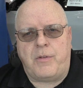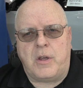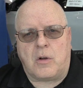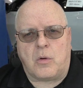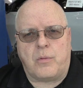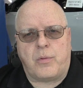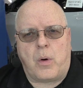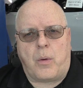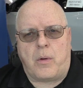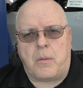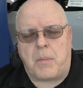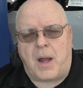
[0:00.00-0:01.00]
vehicle
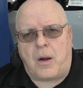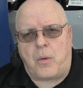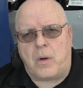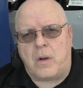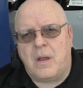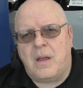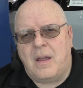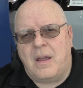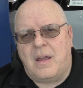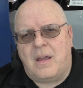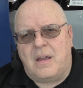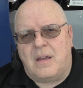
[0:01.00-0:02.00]
forward and backward,
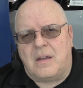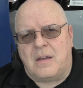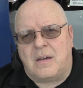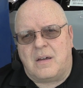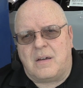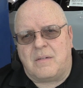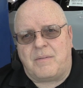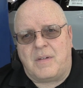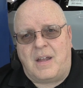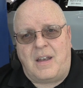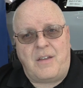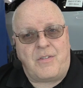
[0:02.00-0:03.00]

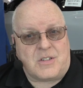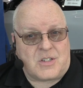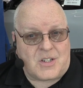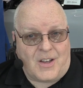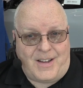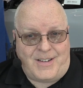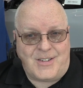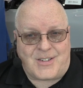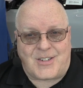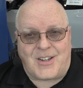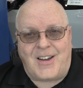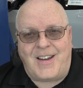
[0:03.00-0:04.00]
and even side to
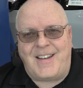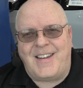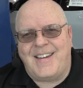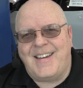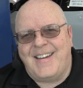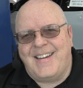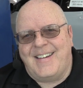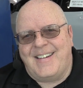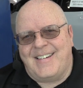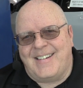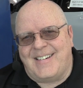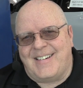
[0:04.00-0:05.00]
side,
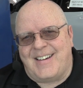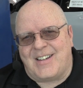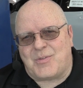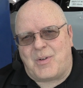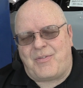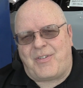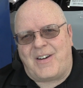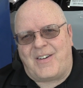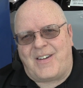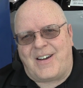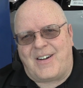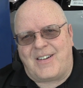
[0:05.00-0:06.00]
as we
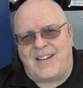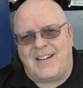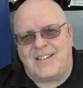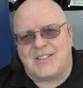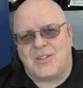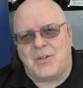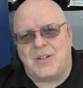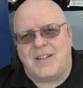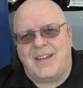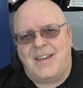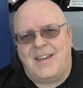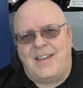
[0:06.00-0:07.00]
found out. And so
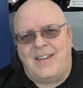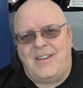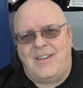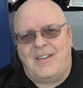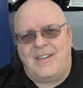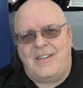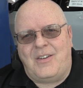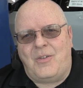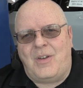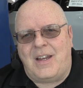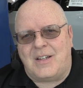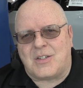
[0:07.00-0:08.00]
you
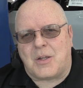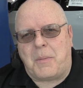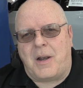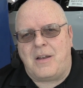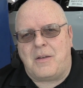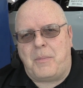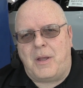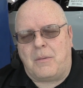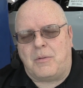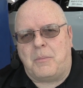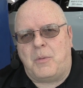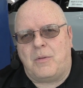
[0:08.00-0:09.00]
need somebody to be
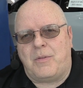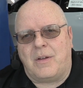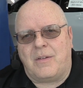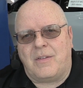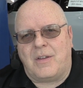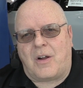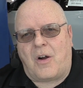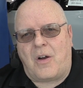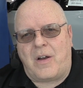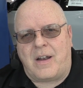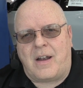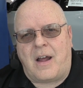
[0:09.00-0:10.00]
able to move the
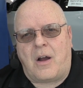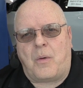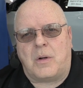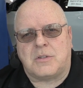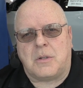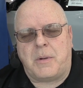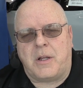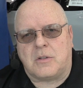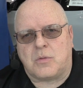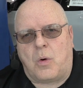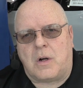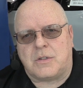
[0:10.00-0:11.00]
car in and out while somebody
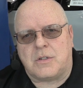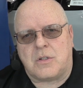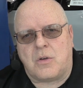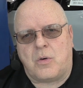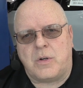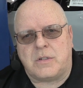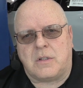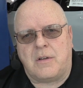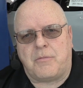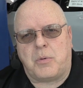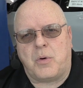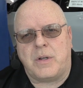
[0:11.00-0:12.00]
else watches the hoist
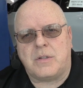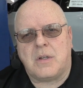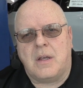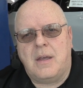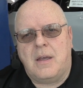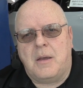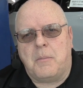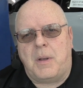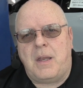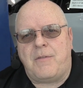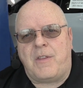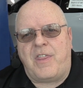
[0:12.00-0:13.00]
lift points.
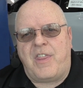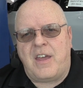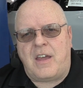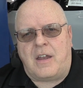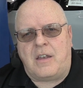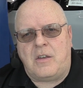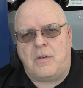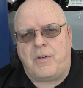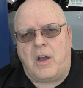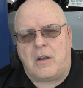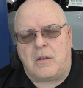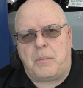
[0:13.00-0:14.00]
But even then, you've
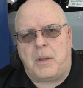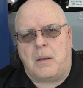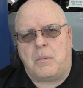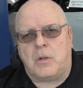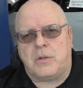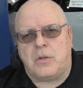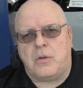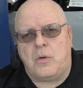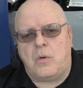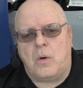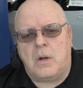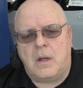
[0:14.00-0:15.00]
got to be able
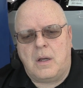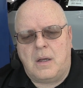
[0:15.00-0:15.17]
to